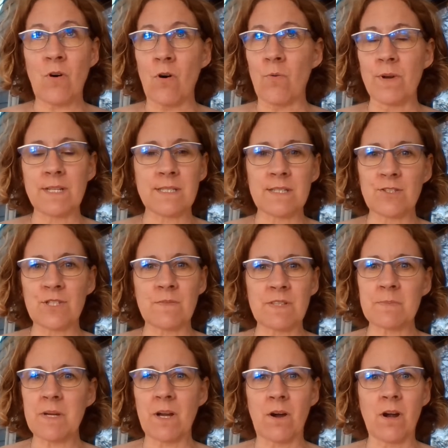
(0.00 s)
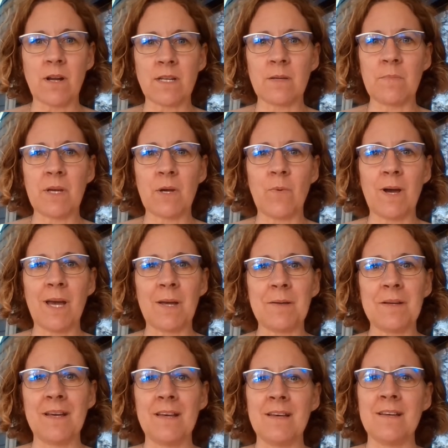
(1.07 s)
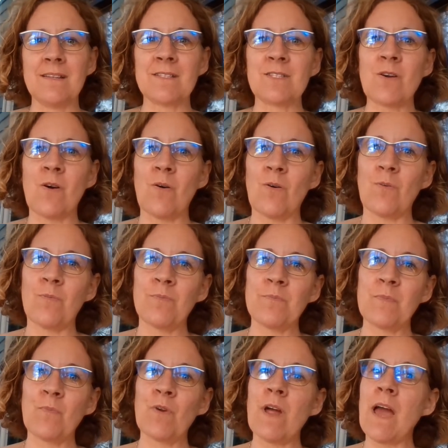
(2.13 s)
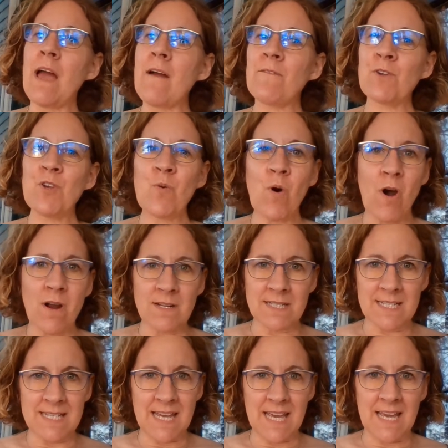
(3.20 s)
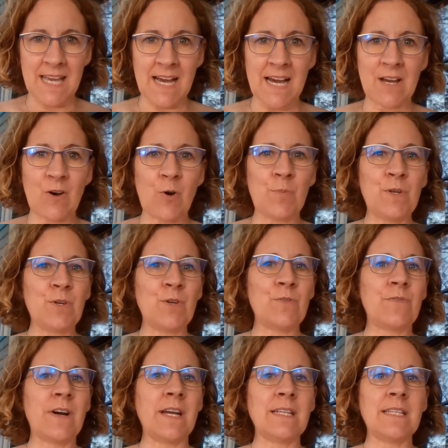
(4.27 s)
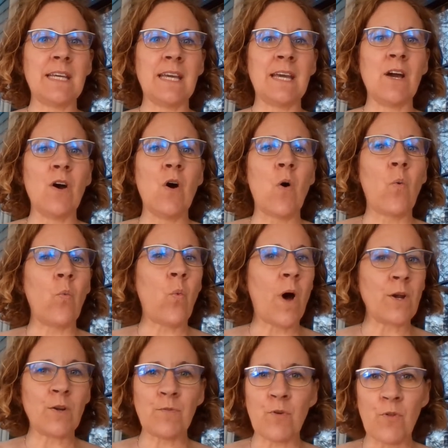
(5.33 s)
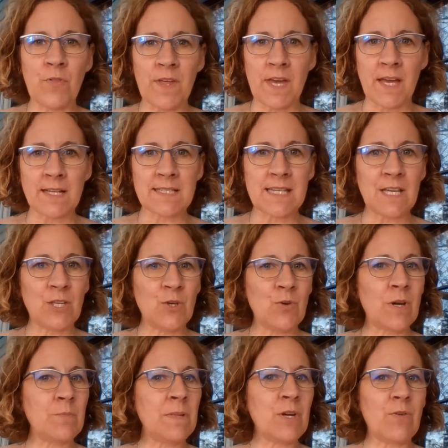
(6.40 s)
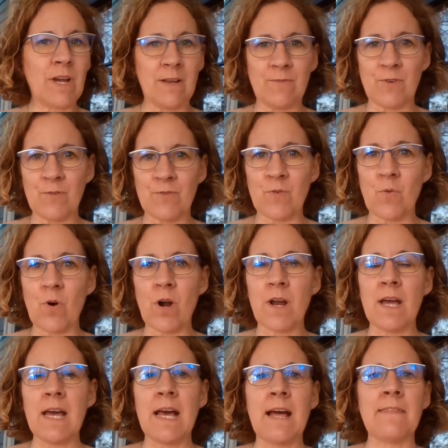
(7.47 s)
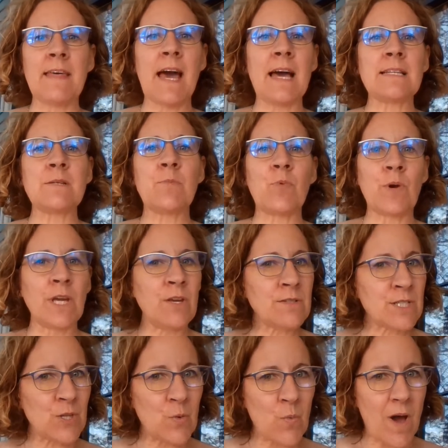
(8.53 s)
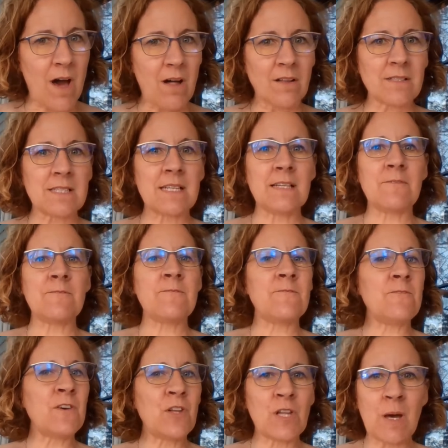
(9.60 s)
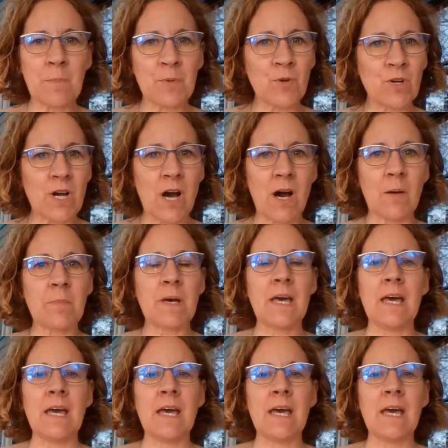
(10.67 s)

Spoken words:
always shifts my heart in a big way. So wherever you are today, I hope that you're finding wonderful things that you can be grateful for, that bring you to the well, to fill up your cup.